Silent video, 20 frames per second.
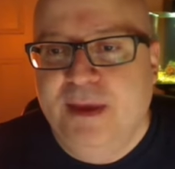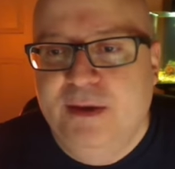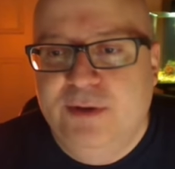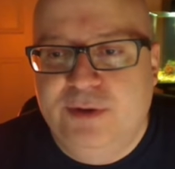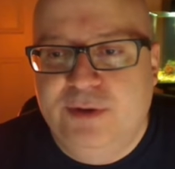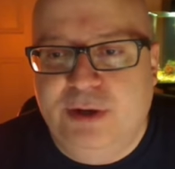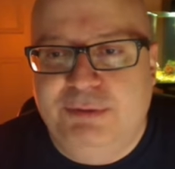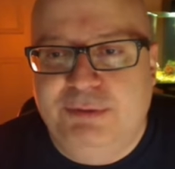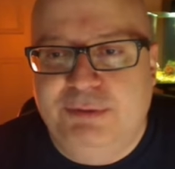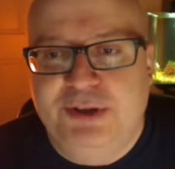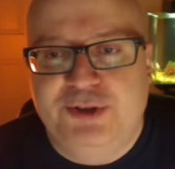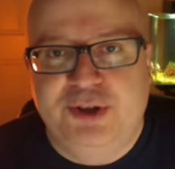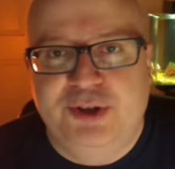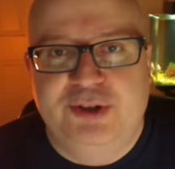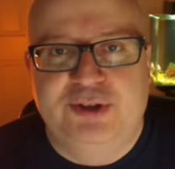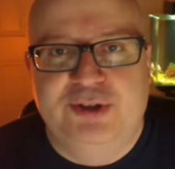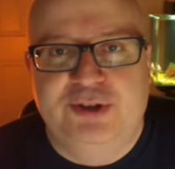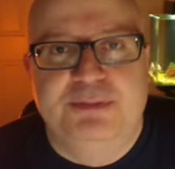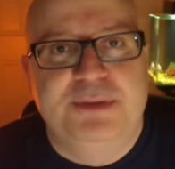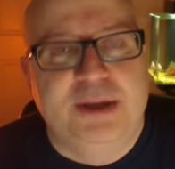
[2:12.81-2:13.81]
So I want to share
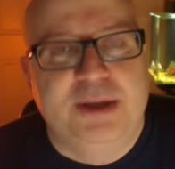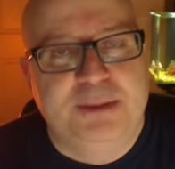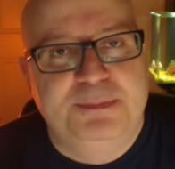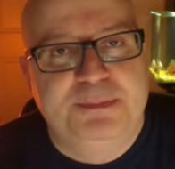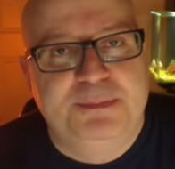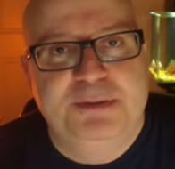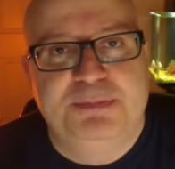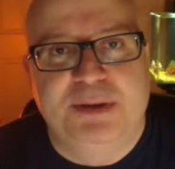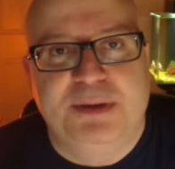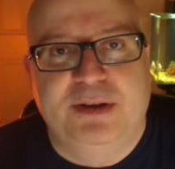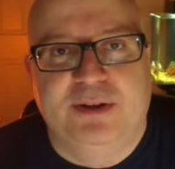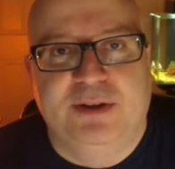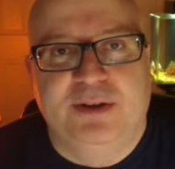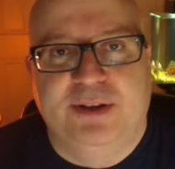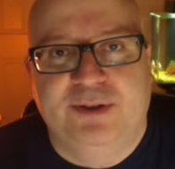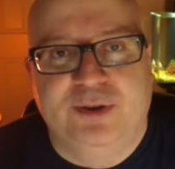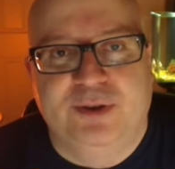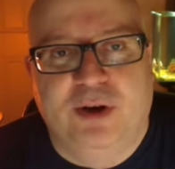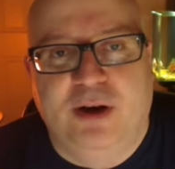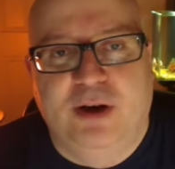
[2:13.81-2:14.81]
some tips because I
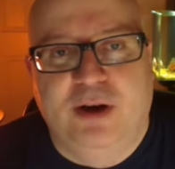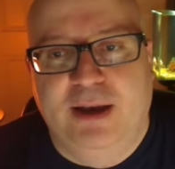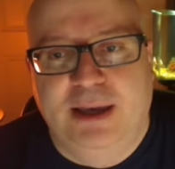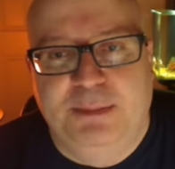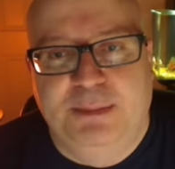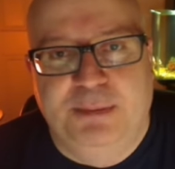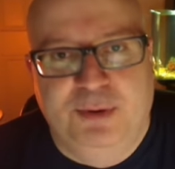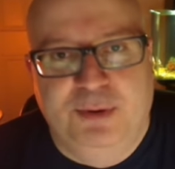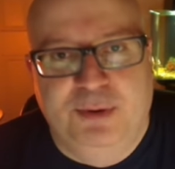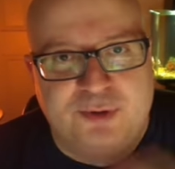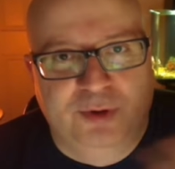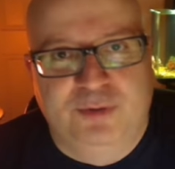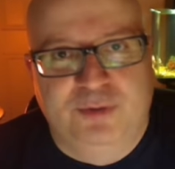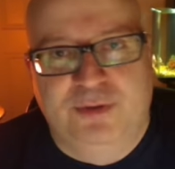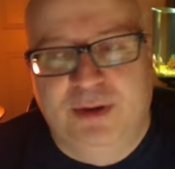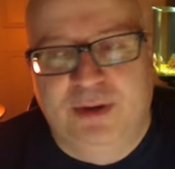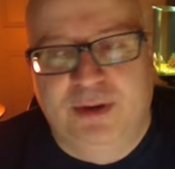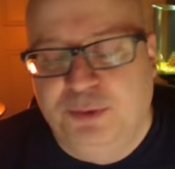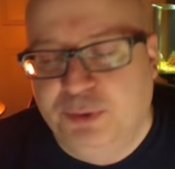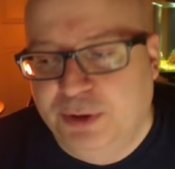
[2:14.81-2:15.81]
saw a post over
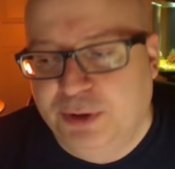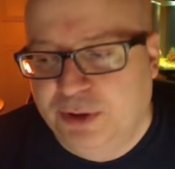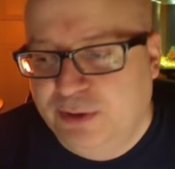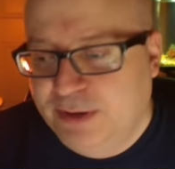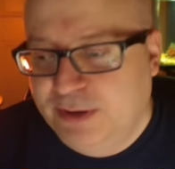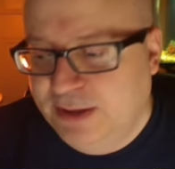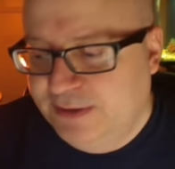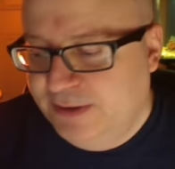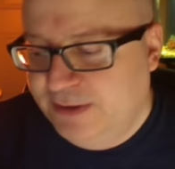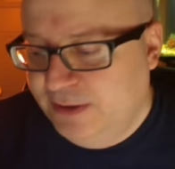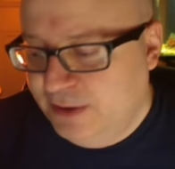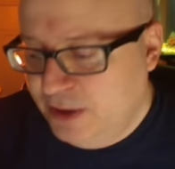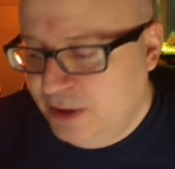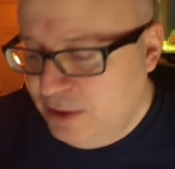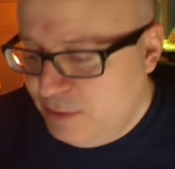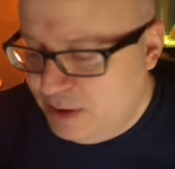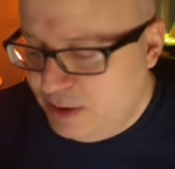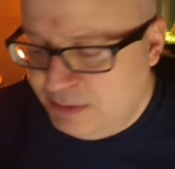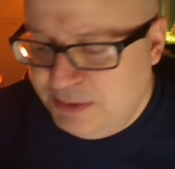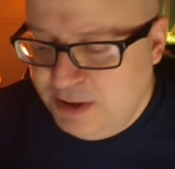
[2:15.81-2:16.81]
on Twitter, and I said, you
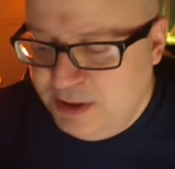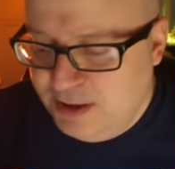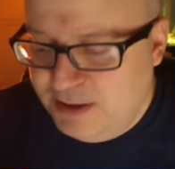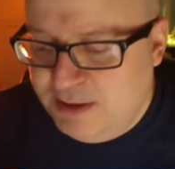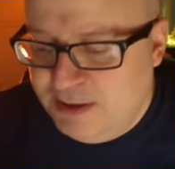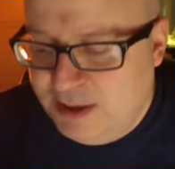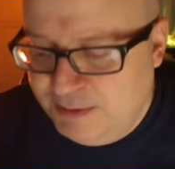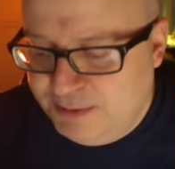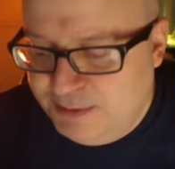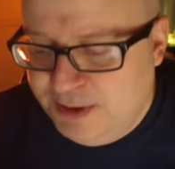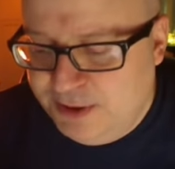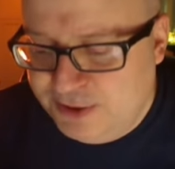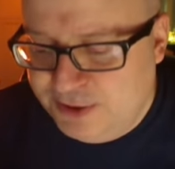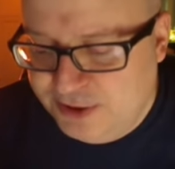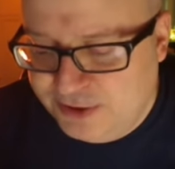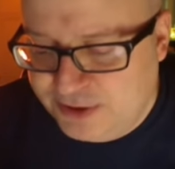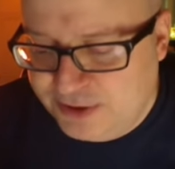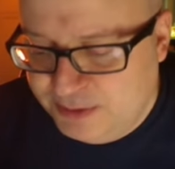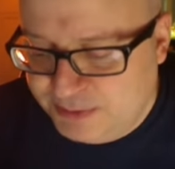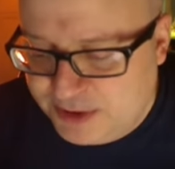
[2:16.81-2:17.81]
know, I'm gonna
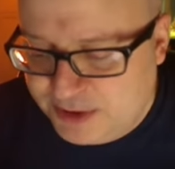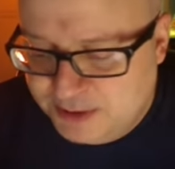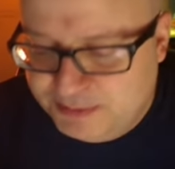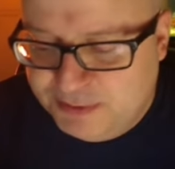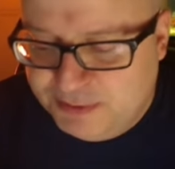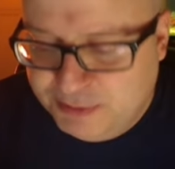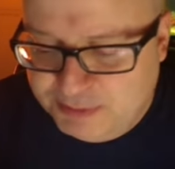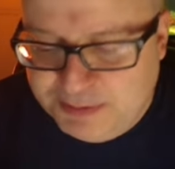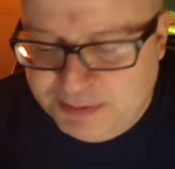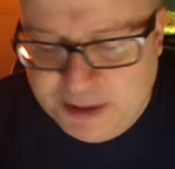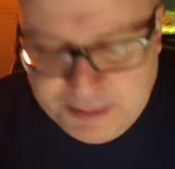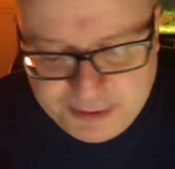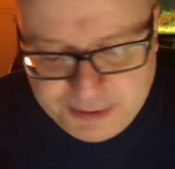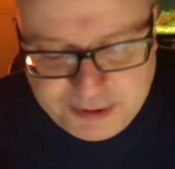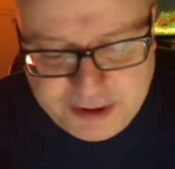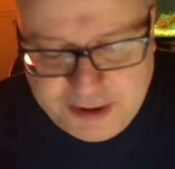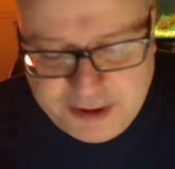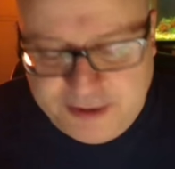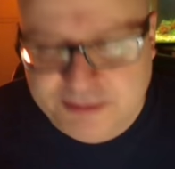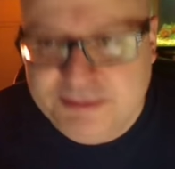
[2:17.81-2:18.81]
share some tips with people
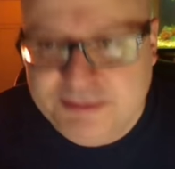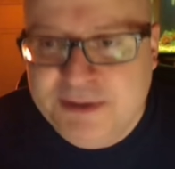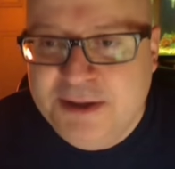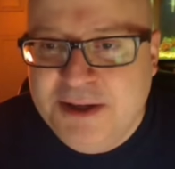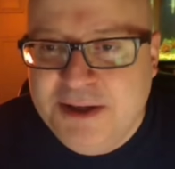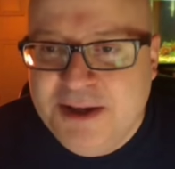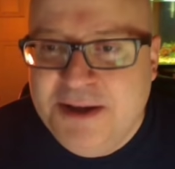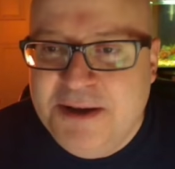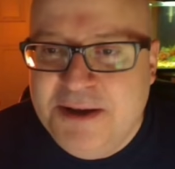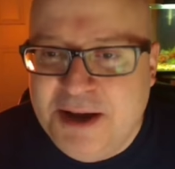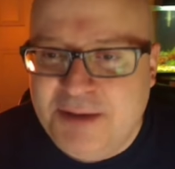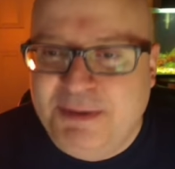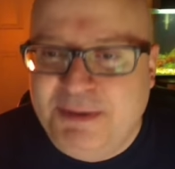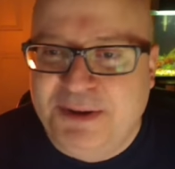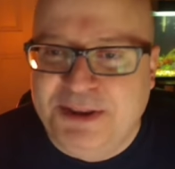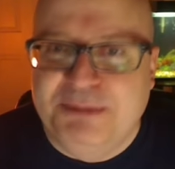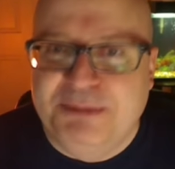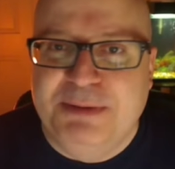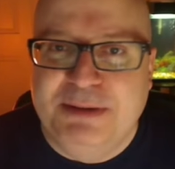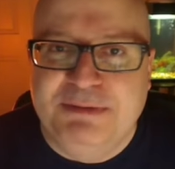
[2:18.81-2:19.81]
here
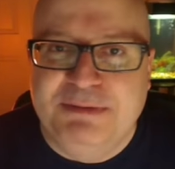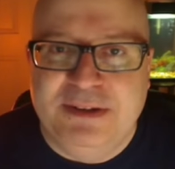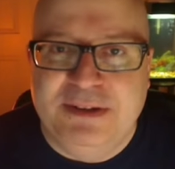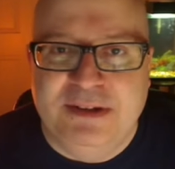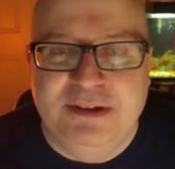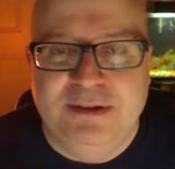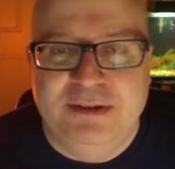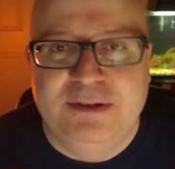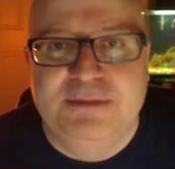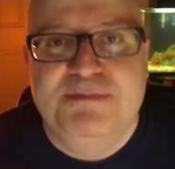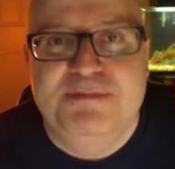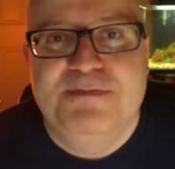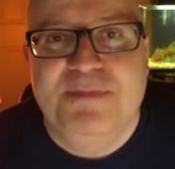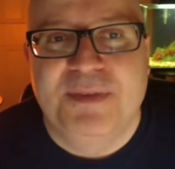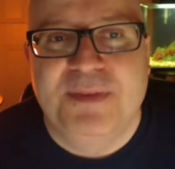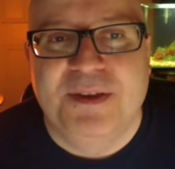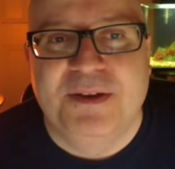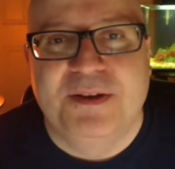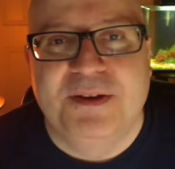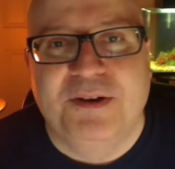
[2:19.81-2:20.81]
about the BVCs.
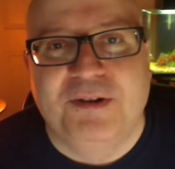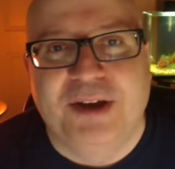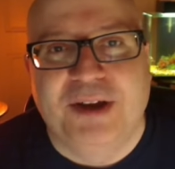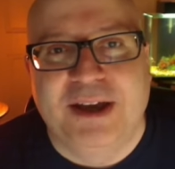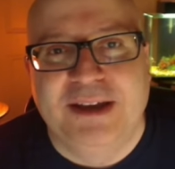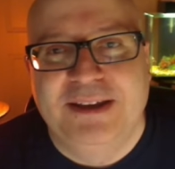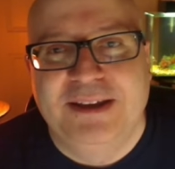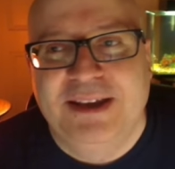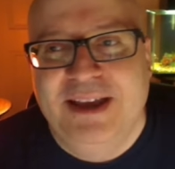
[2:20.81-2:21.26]
Okay,